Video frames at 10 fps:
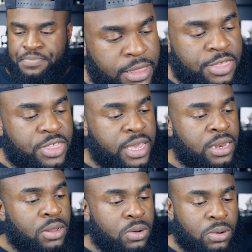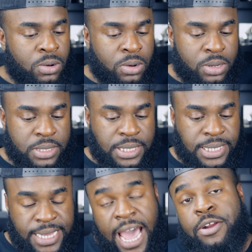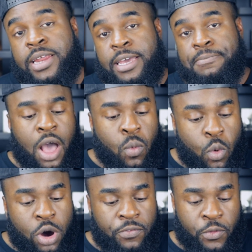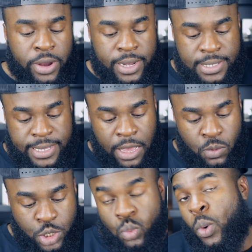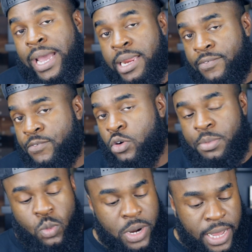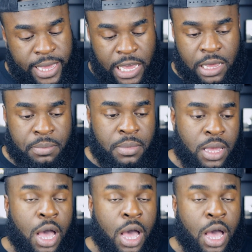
And then on Saturday, I wore a fragrance that was waiting for me when I came